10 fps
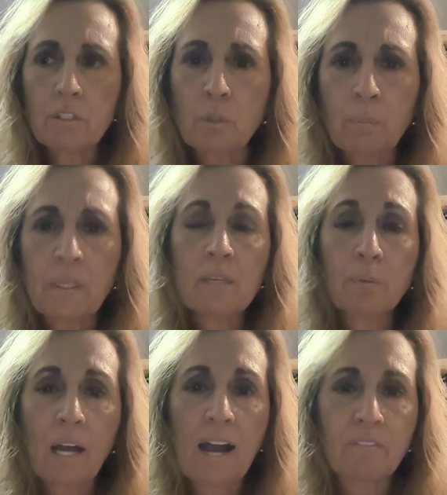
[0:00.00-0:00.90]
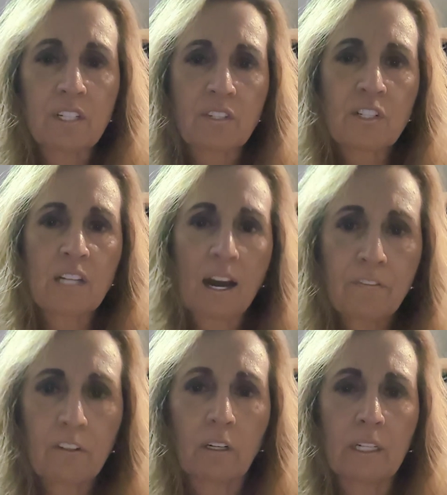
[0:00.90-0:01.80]
do people have to
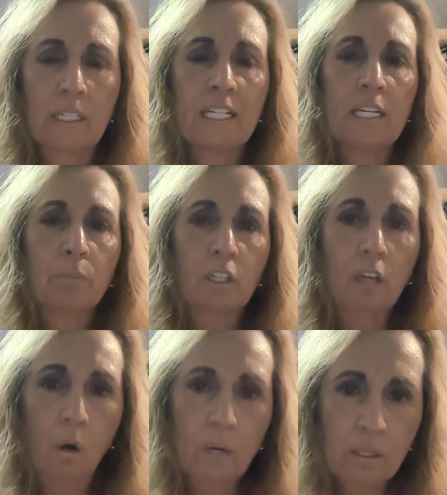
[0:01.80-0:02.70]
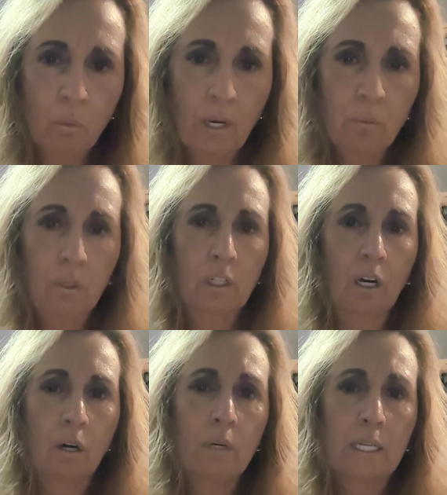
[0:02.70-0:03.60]
suffer and keep going the way we're
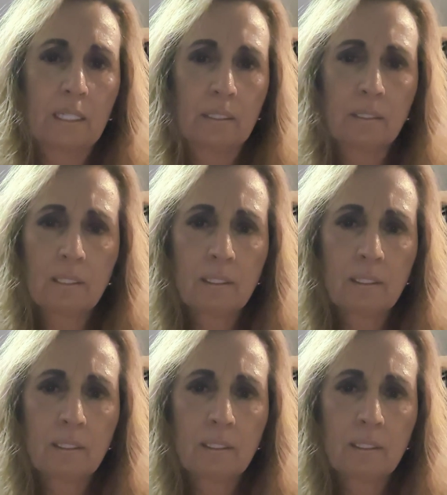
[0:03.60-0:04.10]
going?